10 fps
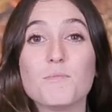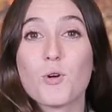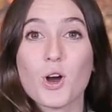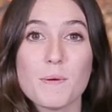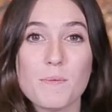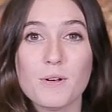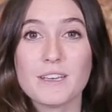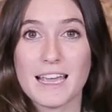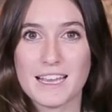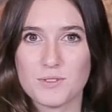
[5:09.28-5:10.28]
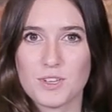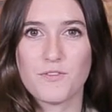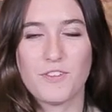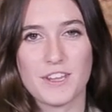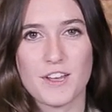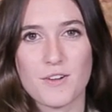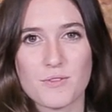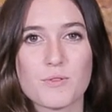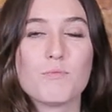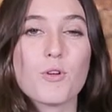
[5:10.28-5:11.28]
The more people engage with your
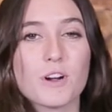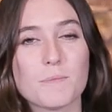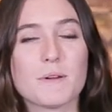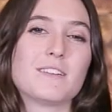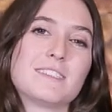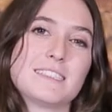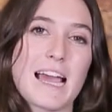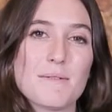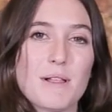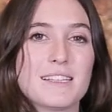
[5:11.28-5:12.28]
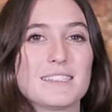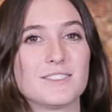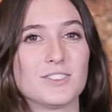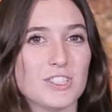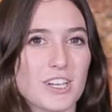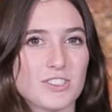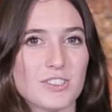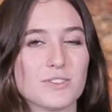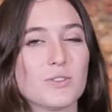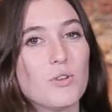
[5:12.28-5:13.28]
video, the more it appears in timelines and
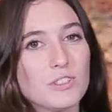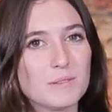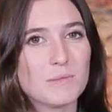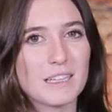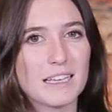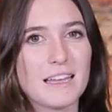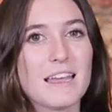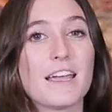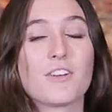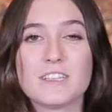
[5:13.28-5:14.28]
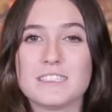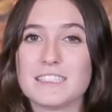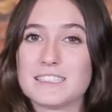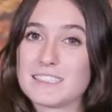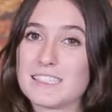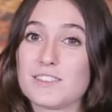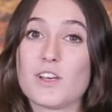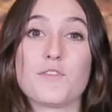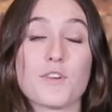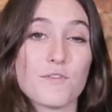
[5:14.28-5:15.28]
suggestions, ultimately increasing the success
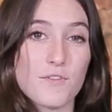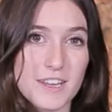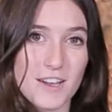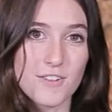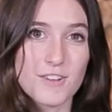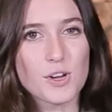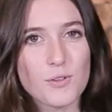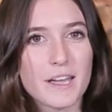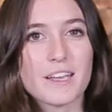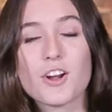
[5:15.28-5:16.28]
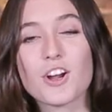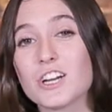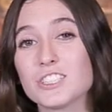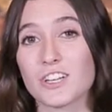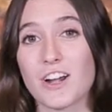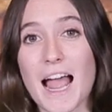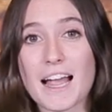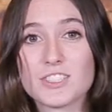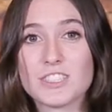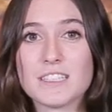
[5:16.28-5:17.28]
of your video. So encourage
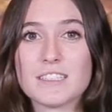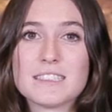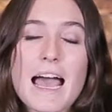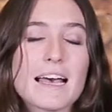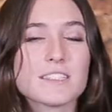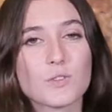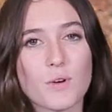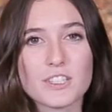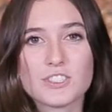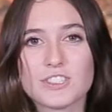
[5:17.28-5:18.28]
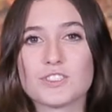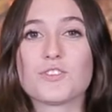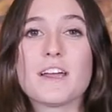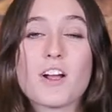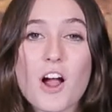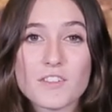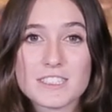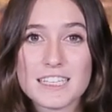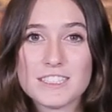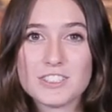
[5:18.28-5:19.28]
interactions, ask questions, create
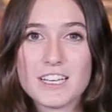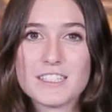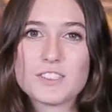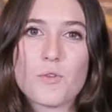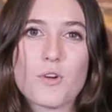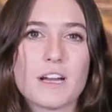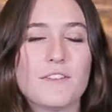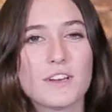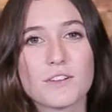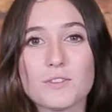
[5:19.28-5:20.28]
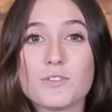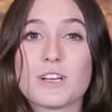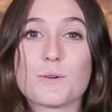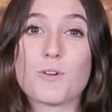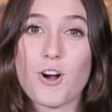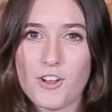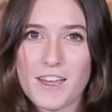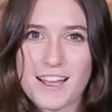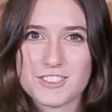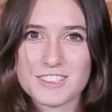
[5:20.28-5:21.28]
conversations, or even include clickable call
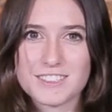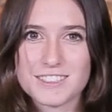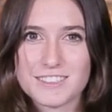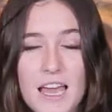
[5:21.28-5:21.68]
to actions.